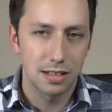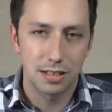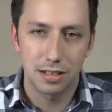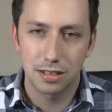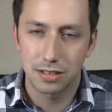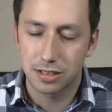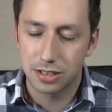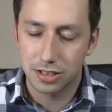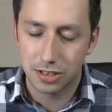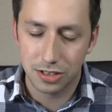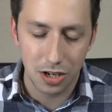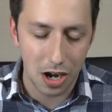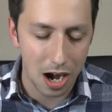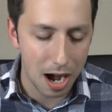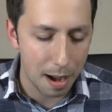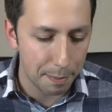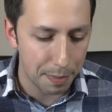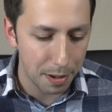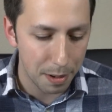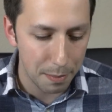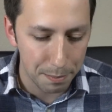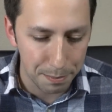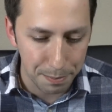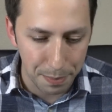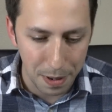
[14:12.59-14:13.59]

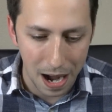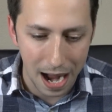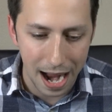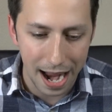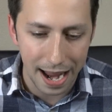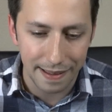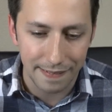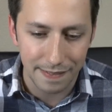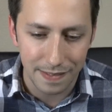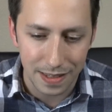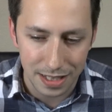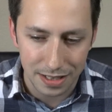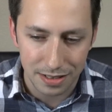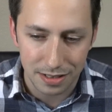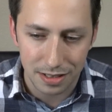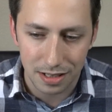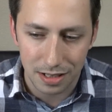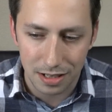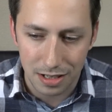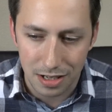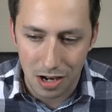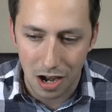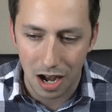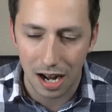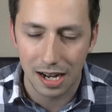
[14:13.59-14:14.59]
Stop buying this
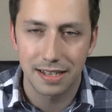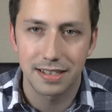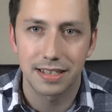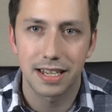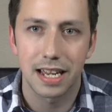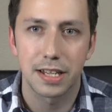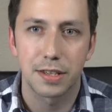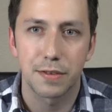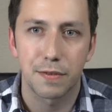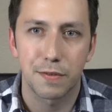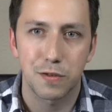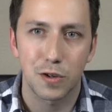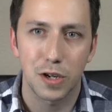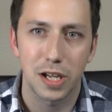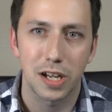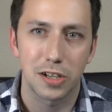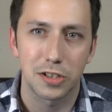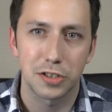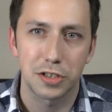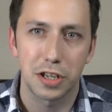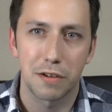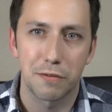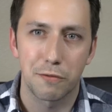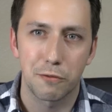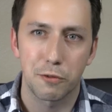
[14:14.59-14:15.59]
nonsense. Free
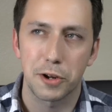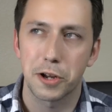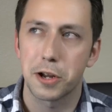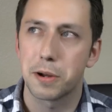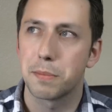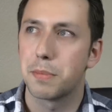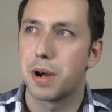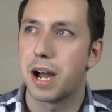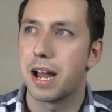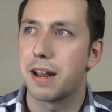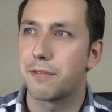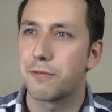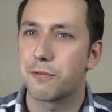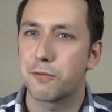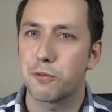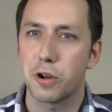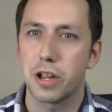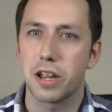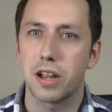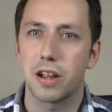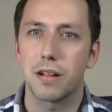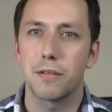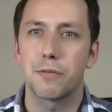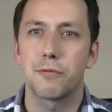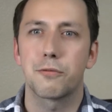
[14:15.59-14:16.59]
yourself, free your mind,
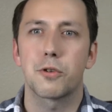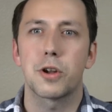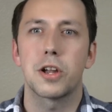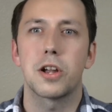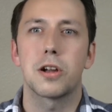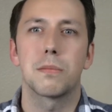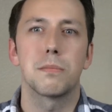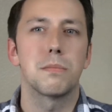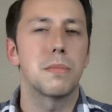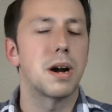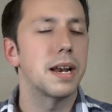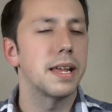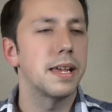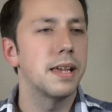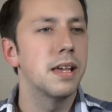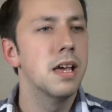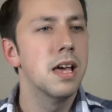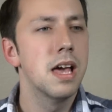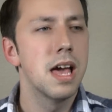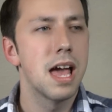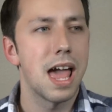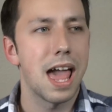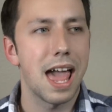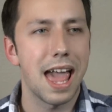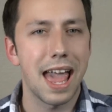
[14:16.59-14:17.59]
free your money,
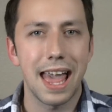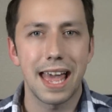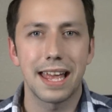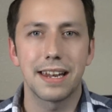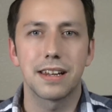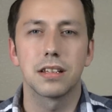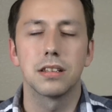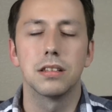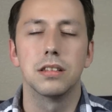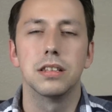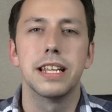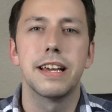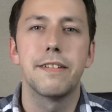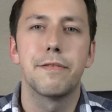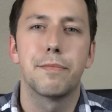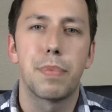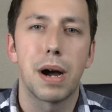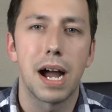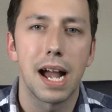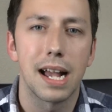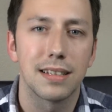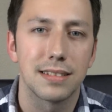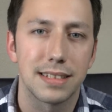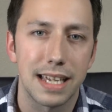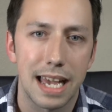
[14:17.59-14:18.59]
and live
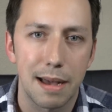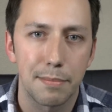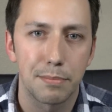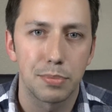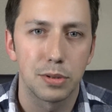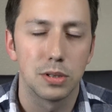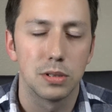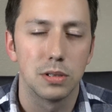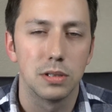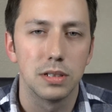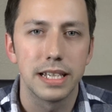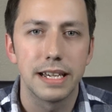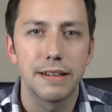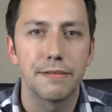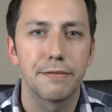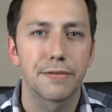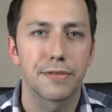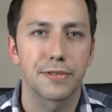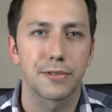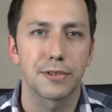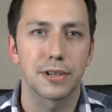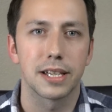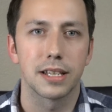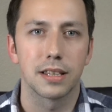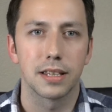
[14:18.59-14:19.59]
by example, live
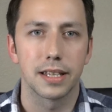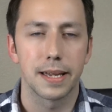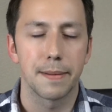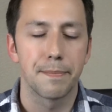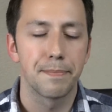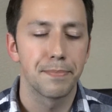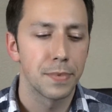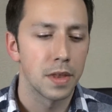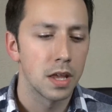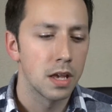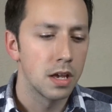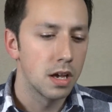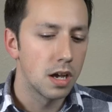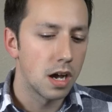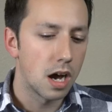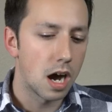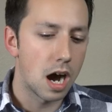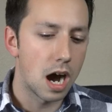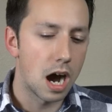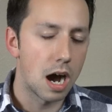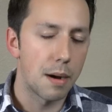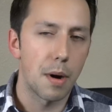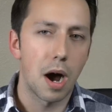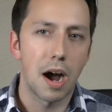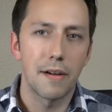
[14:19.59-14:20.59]
freely.
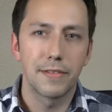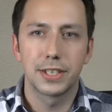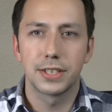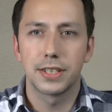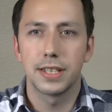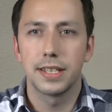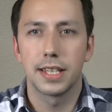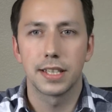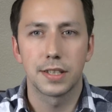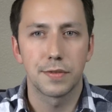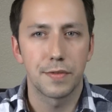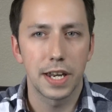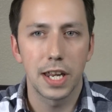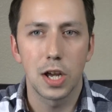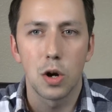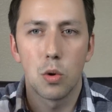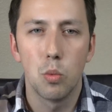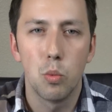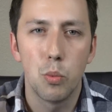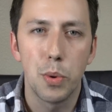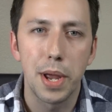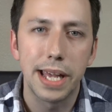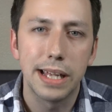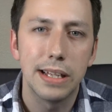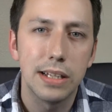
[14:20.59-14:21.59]
Obviously, this video
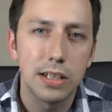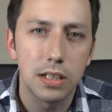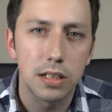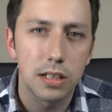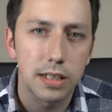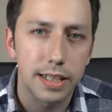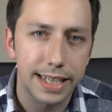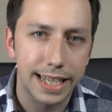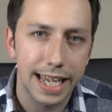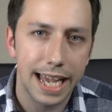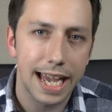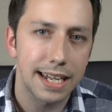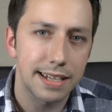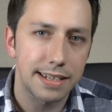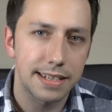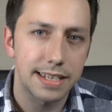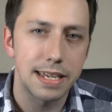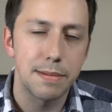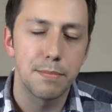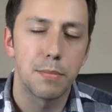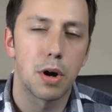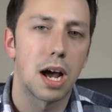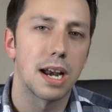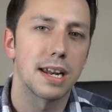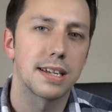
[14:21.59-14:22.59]
will get
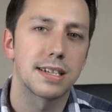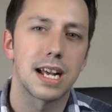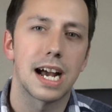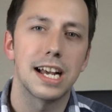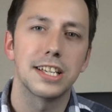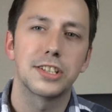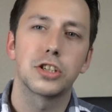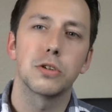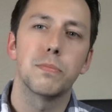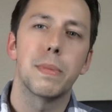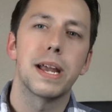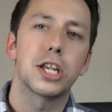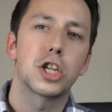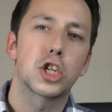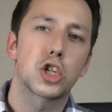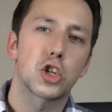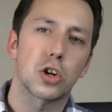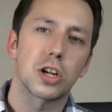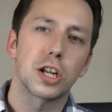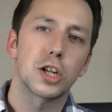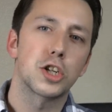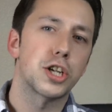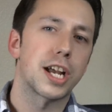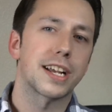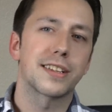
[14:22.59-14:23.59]
demonetized, so make
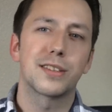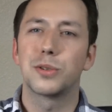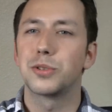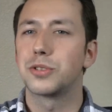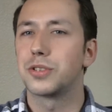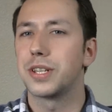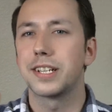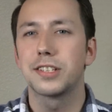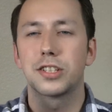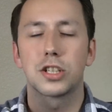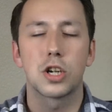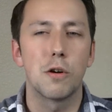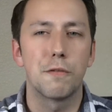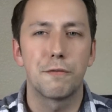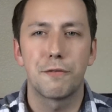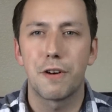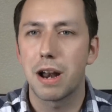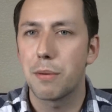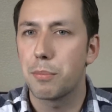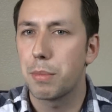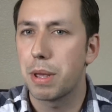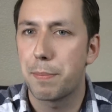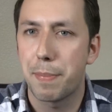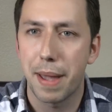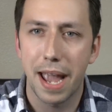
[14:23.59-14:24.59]
sure to check those links.
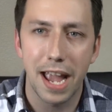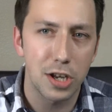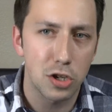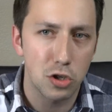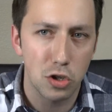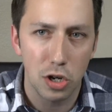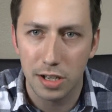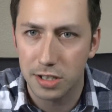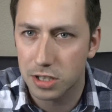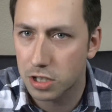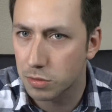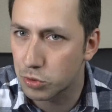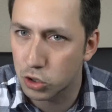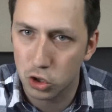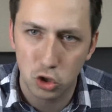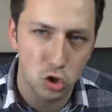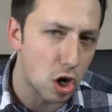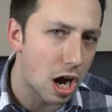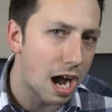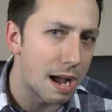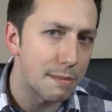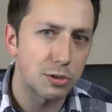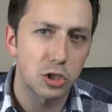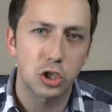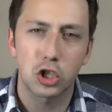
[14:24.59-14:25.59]
GoFundMe, Patreon,
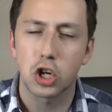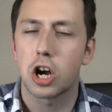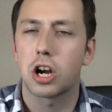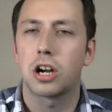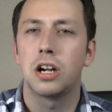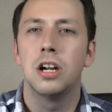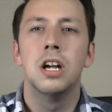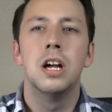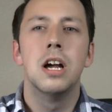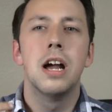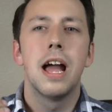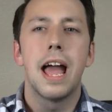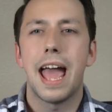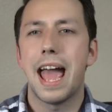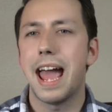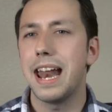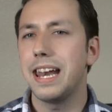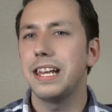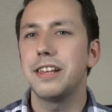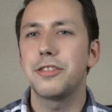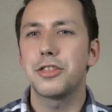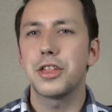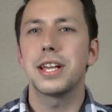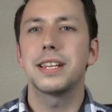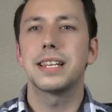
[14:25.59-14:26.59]
Subscribestar,
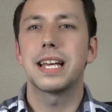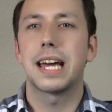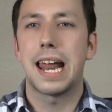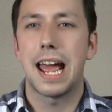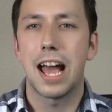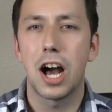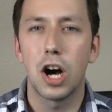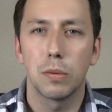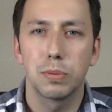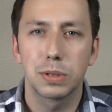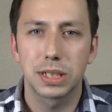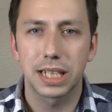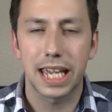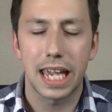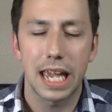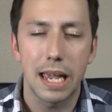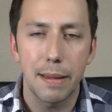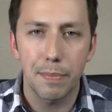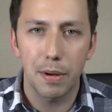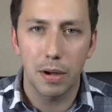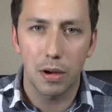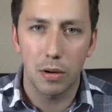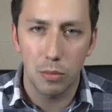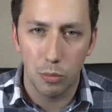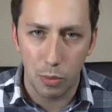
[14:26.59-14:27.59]
anything that helps
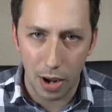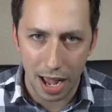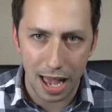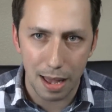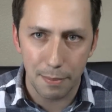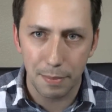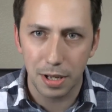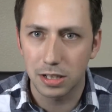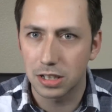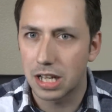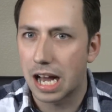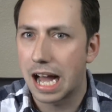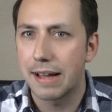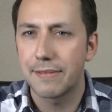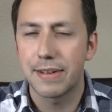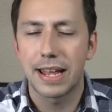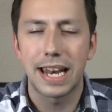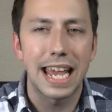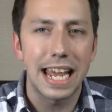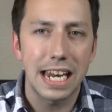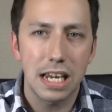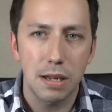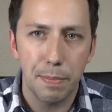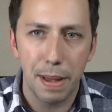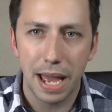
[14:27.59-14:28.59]
keep Wham alive and
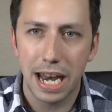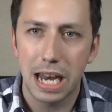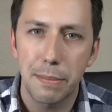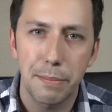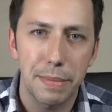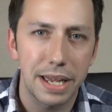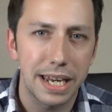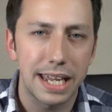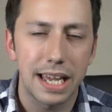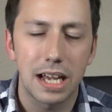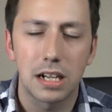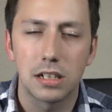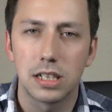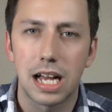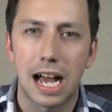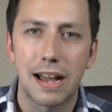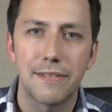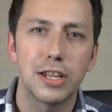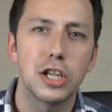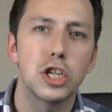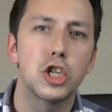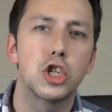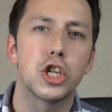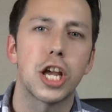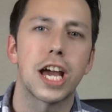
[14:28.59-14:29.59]
independent media alive
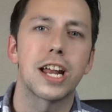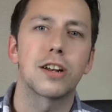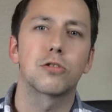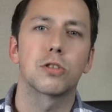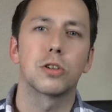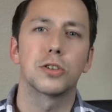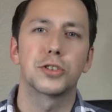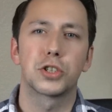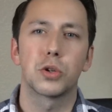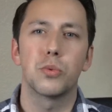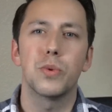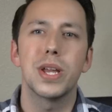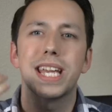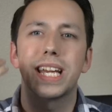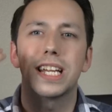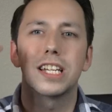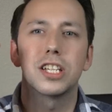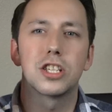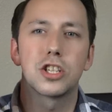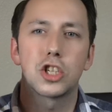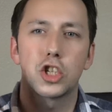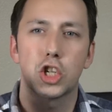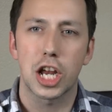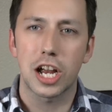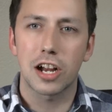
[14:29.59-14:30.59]
in general, so we can
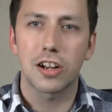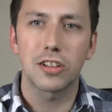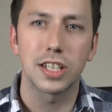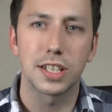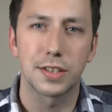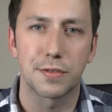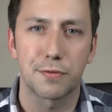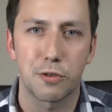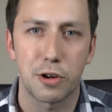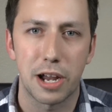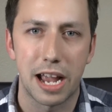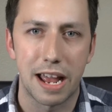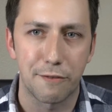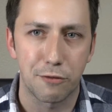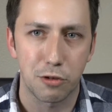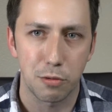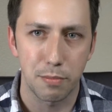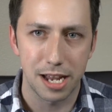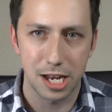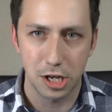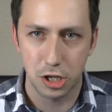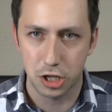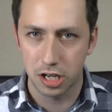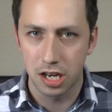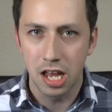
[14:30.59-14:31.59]
share this free
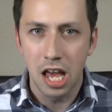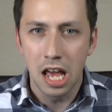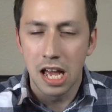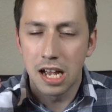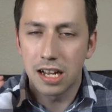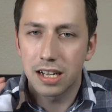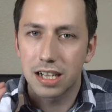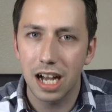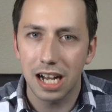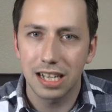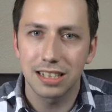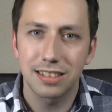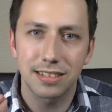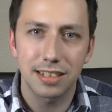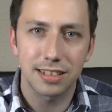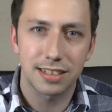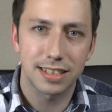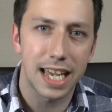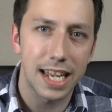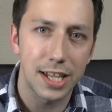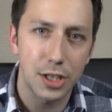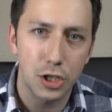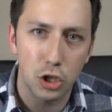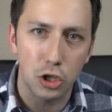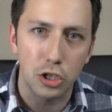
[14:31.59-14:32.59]
information, because the
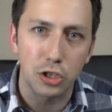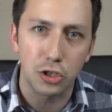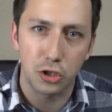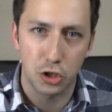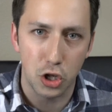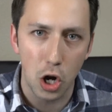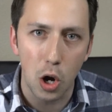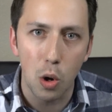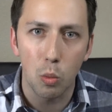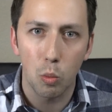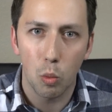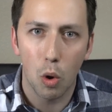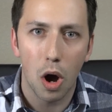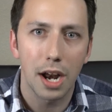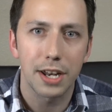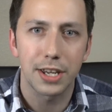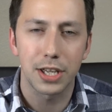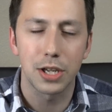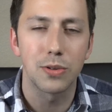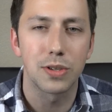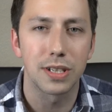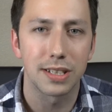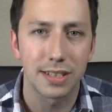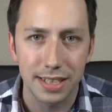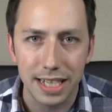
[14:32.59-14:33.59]
censors don't want
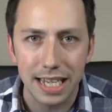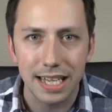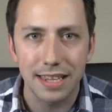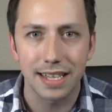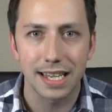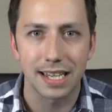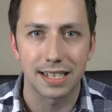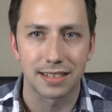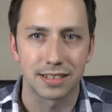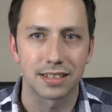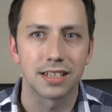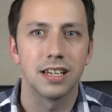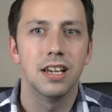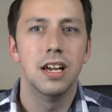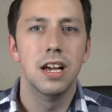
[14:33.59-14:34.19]
you to see this.